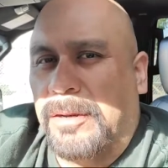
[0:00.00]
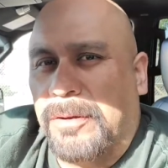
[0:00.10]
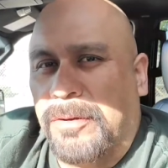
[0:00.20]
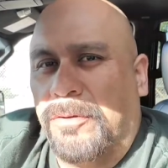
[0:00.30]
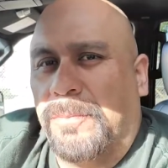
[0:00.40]

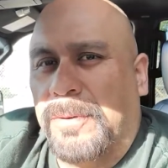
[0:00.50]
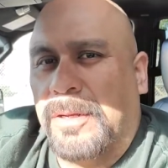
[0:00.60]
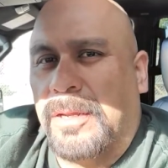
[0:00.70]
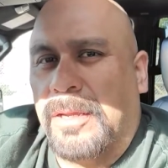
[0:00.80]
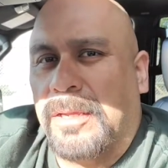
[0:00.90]
on
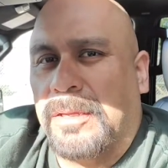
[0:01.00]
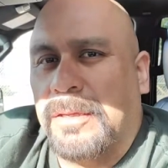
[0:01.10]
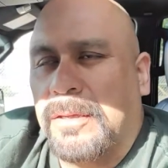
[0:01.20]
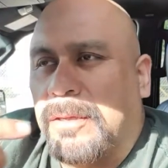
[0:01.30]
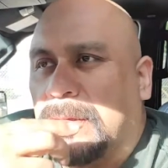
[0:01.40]
opening like
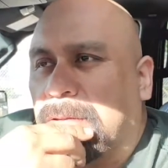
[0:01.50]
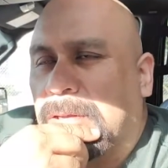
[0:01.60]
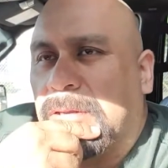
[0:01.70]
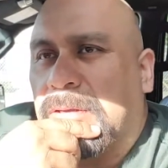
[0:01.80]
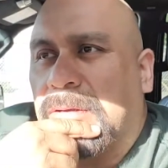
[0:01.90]

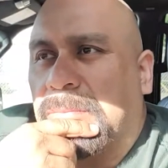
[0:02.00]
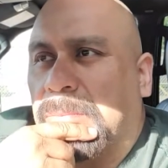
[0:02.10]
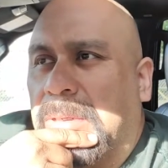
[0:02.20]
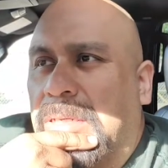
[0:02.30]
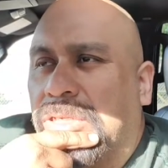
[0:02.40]

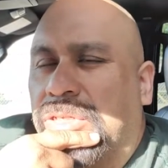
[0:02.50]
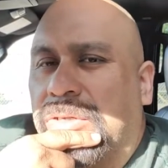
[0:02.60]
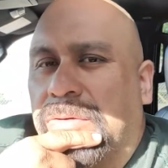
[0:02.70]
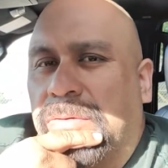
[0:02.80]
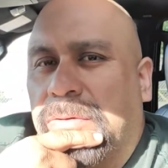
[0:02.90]

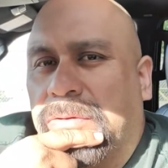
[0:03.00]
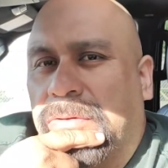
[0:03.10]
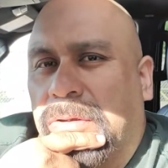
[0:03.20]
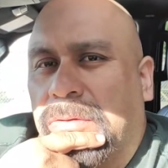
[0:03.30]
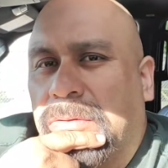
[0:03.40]
mid-June or
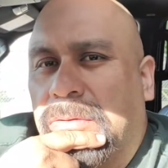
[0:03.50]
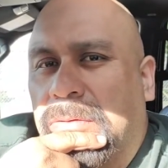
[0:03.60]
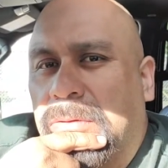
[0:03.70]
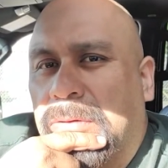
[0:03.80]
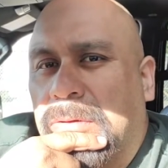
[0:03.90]
so,
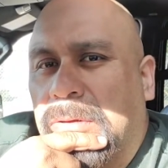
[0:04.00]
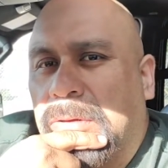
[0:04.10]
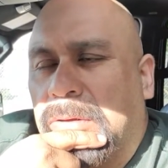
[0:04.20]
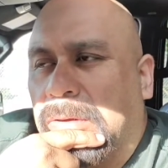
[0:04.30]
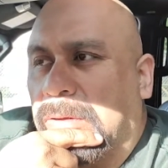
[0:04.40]

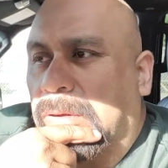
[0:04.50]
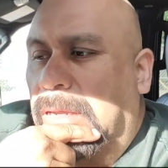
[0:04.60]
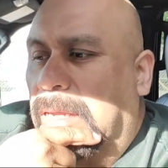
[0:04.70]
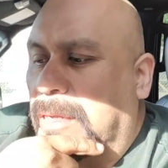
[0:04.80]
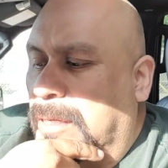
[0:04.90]
and